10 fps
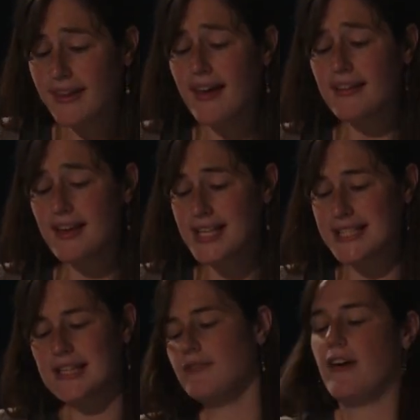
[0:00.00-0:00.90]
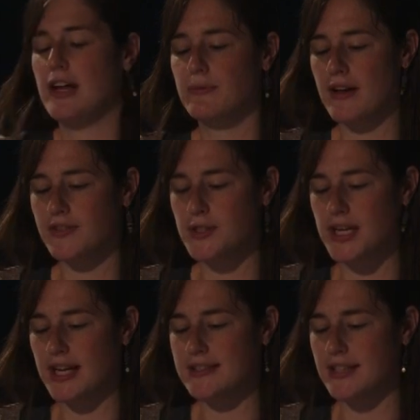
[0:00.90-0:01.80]
Kelly and Seed find refuge
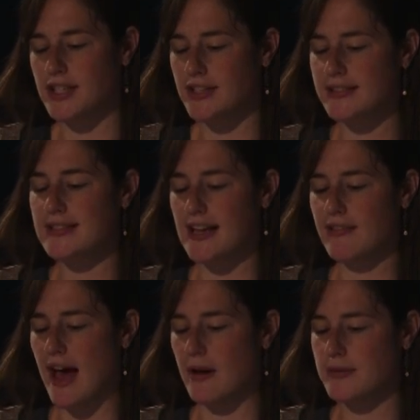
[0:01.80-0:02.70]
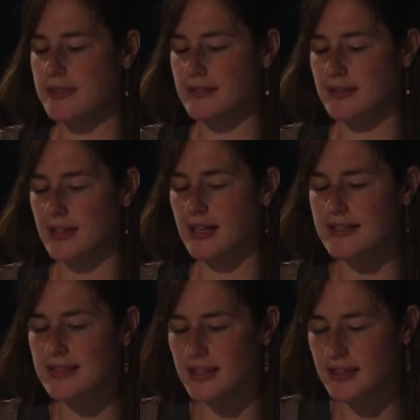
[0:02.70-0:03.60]
in a secure safe house in a
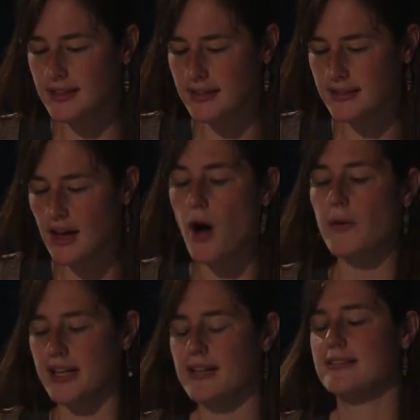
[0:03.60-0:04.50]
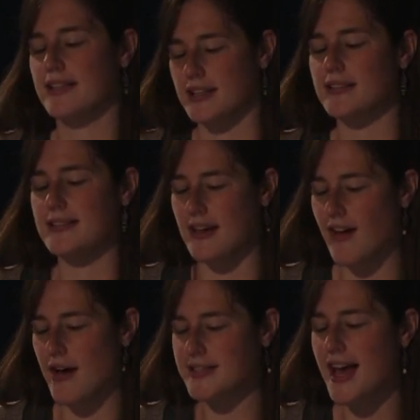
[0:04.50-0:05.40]
secure oh in a secure safe
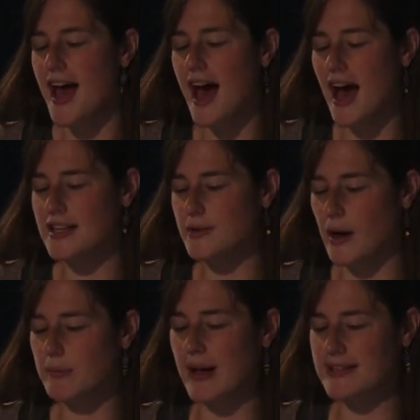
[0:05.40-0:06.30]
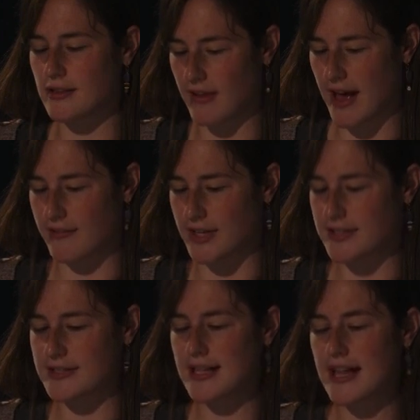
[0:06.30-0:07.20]
house uh, surrounded by
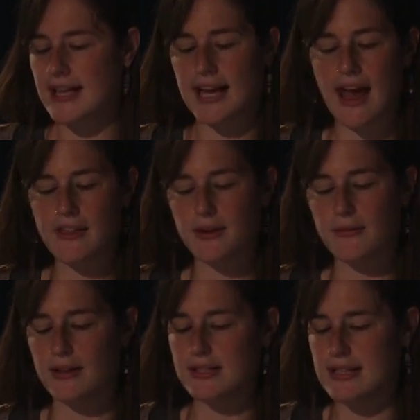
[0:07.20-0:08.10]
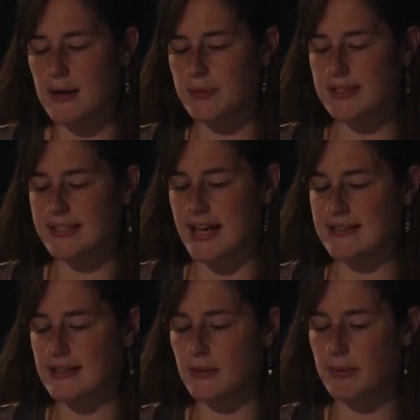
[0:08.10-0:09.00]
survivors they gather around a table
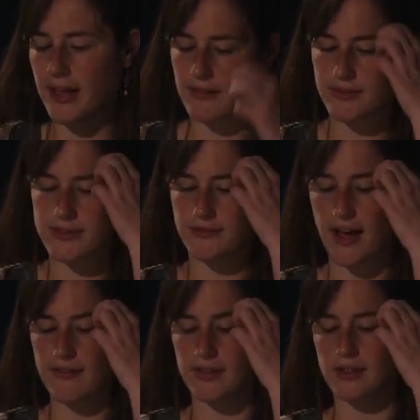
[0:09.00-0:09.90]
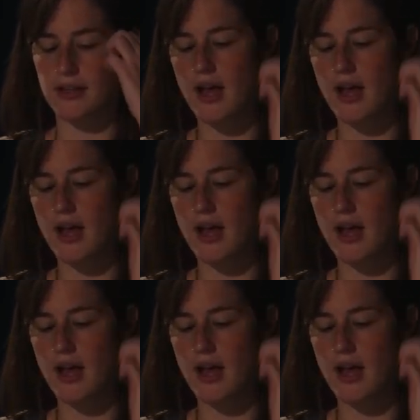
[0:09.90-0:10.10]
discussing their plan for survival